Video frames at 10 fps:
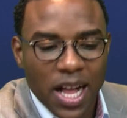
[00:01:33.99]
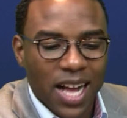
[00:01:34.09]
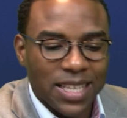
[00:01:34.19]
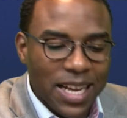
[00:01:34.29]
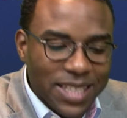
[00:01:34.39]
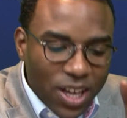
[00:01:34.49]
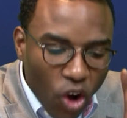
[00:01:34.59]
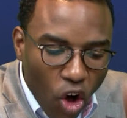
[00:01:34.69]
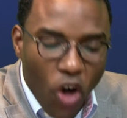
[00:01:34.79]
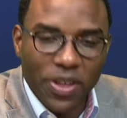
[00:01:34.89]
Because I like to get
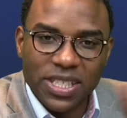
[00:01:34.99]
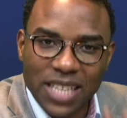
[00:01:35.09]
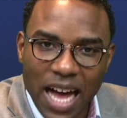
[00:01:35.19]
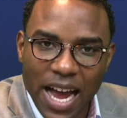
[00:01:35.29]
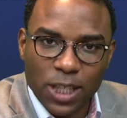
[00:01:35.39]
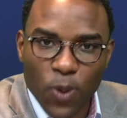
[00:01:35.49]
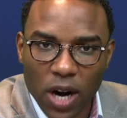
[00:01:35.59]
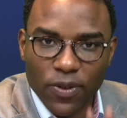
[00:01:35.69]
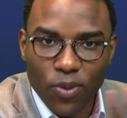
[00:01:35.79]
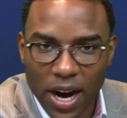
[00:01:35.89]
all the science
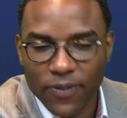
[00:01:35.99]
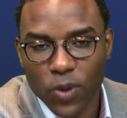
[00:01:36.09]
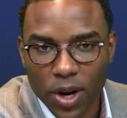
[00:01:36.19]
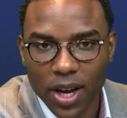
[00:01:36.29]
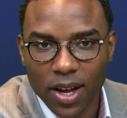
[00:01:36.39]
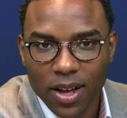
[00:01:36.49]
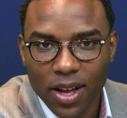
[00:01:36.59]
part of it right for you.